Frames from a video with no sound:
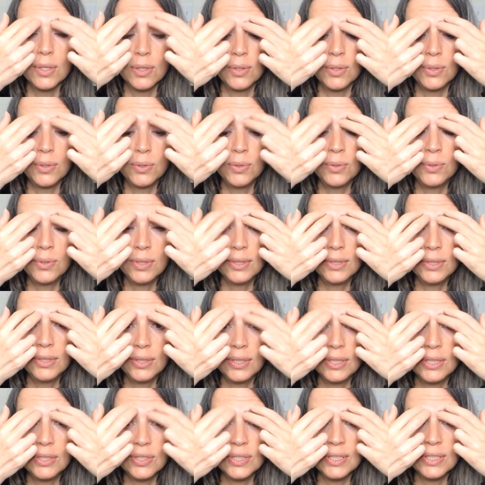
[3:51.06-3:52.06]
Or you
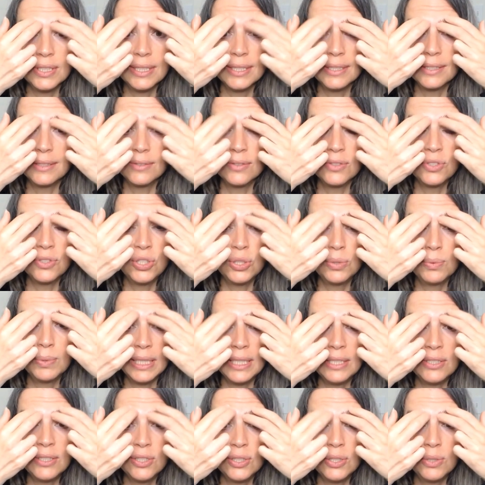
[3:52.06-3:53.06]
can just do what
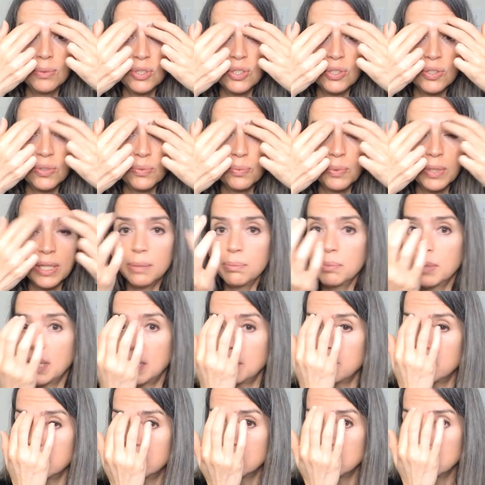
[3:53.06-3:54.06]
I do, which is what I
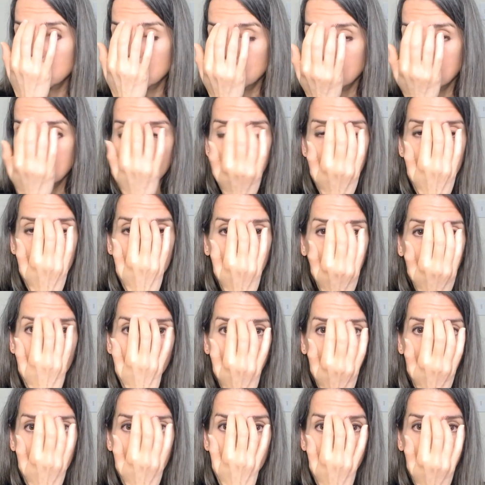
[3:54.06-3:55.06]
prefer doing, just going
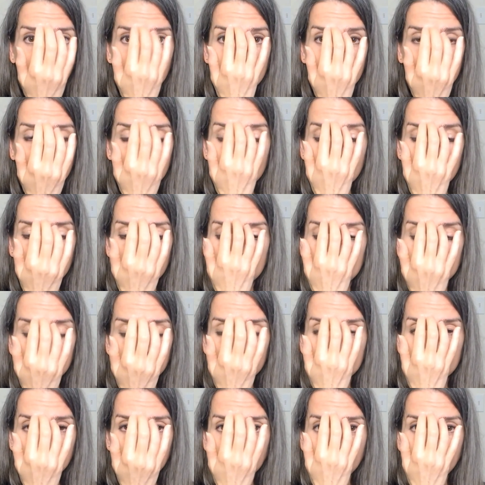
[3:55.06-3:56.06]
right across the middle.
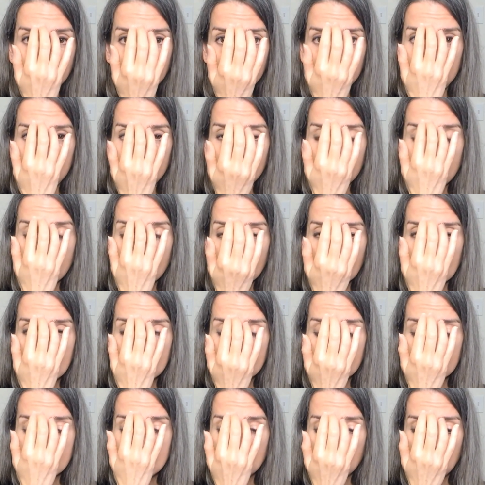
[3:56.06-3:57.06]
It
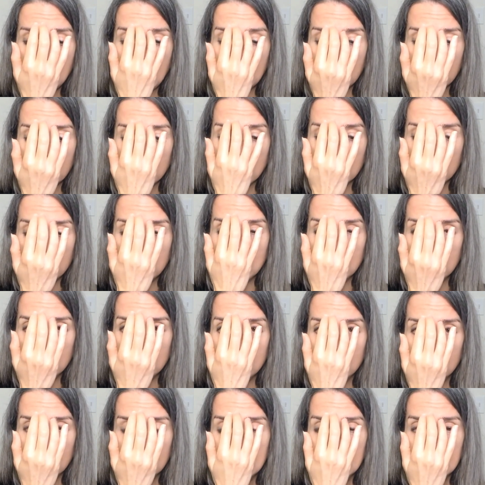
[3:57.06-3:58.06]
doesn't matter if
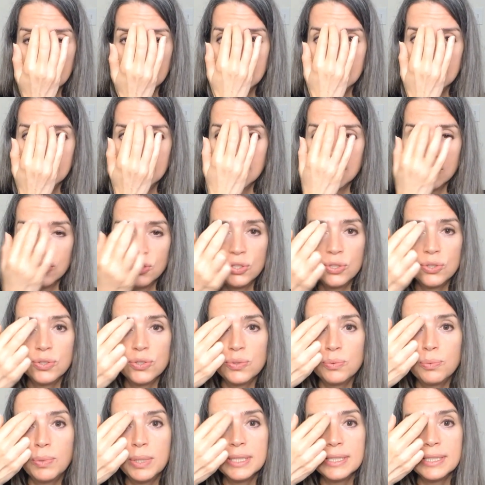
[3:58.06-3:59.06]
you choose
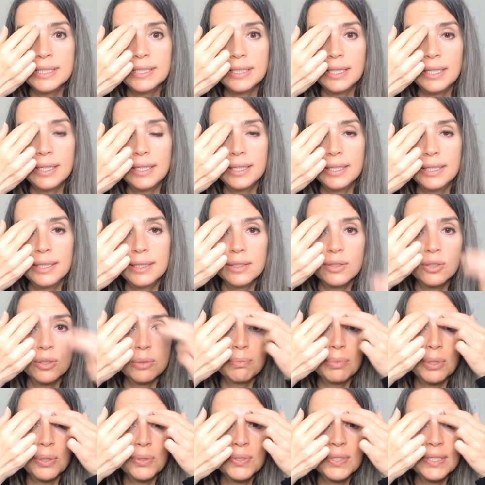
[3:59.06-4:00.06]
one side or
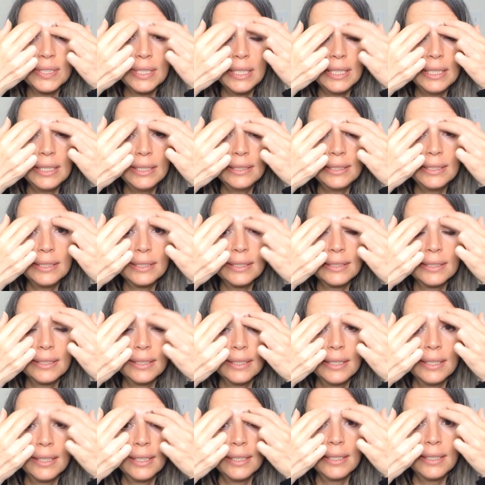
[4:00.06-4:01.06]
both sides.
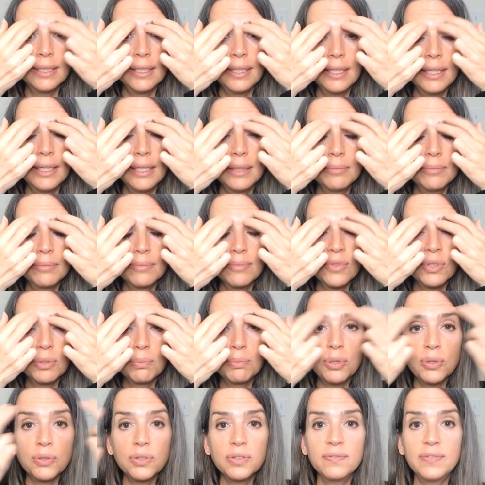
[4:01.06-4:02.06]
They're
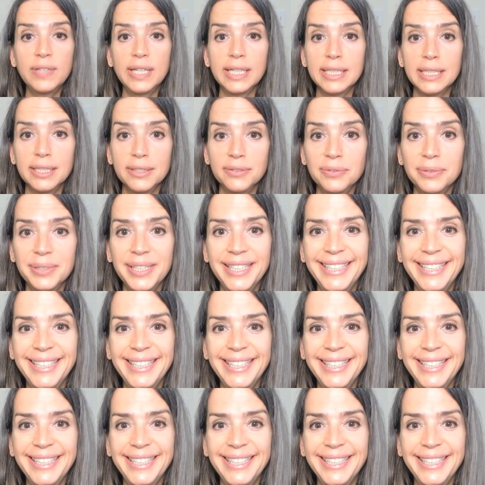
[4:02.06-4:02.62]
both effective.